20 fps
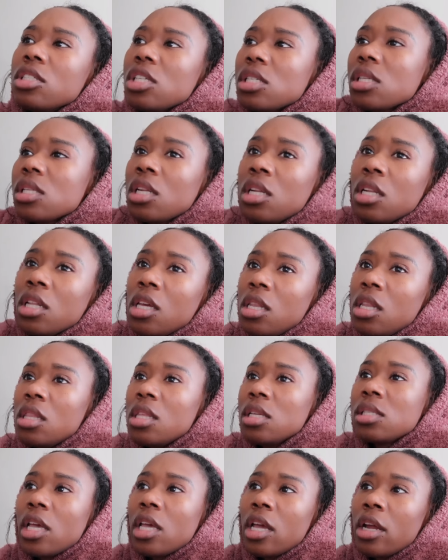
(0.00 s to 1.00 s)
just
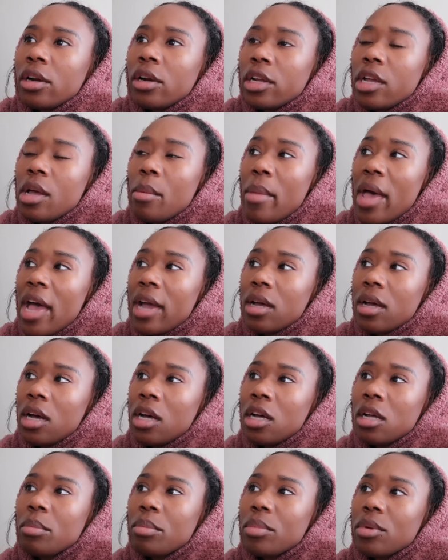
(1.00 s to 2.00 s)
clean this area back
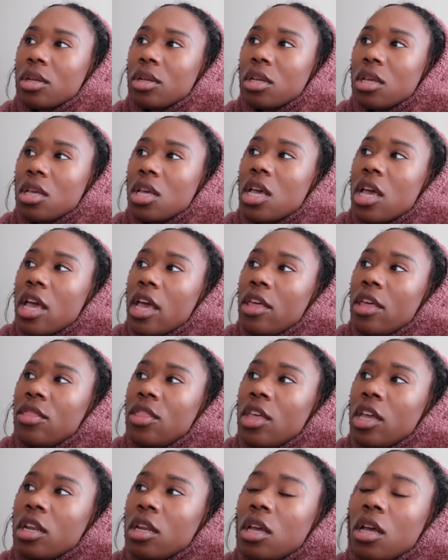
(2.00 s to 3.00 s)
up,
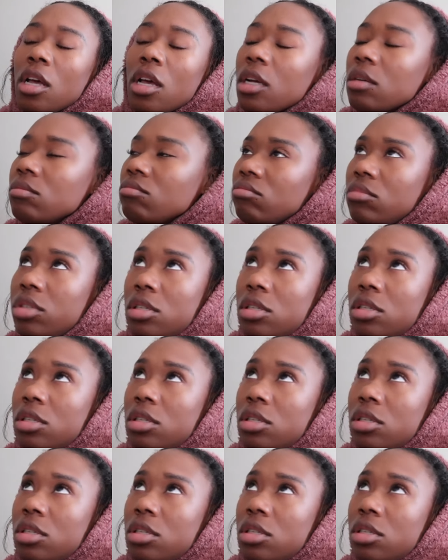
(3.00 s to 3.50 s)
and then uh,